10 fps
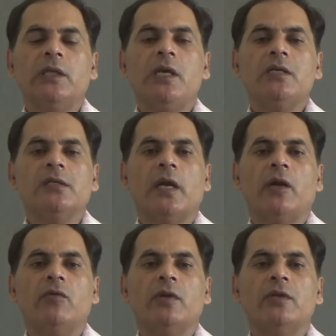Each
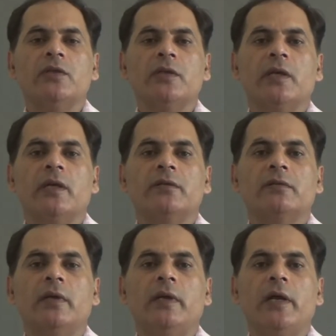nitrogen shares its
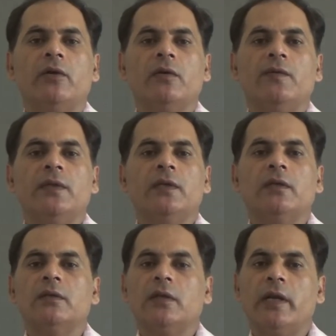3 electrons
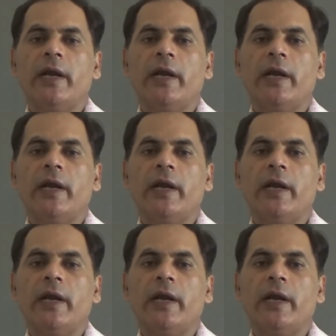with 3